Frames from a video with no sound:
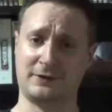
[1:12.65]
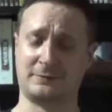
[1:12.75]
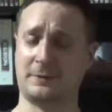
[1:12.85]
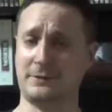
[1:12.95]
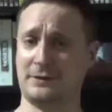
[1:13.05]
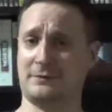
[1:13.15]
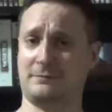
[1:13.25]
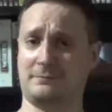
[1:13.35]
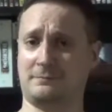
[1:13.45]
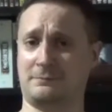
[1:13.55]
It's probably
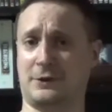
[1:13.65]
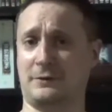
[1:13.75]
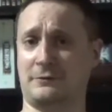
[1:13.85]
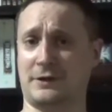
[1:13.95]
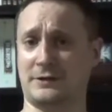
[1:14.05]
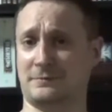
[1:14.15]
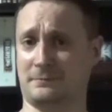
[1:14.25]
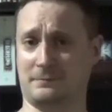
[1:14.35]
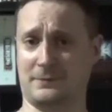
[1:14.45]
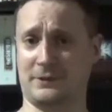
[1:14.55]
ranks
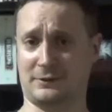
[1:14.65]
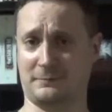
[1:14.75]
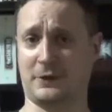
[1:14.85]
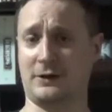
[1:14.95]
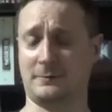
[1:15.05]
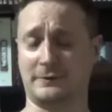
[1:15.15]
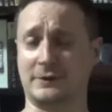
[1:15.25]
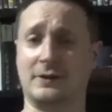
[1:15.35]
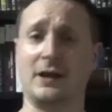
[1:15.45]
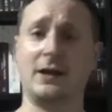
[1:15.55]
near the bottom of it,
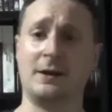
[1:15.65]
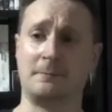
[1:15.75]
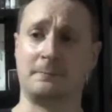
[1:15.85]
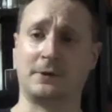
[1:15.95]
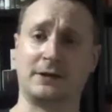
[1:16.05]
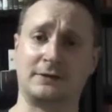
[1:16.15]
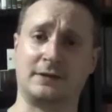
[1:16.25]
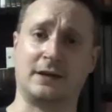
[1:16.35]
but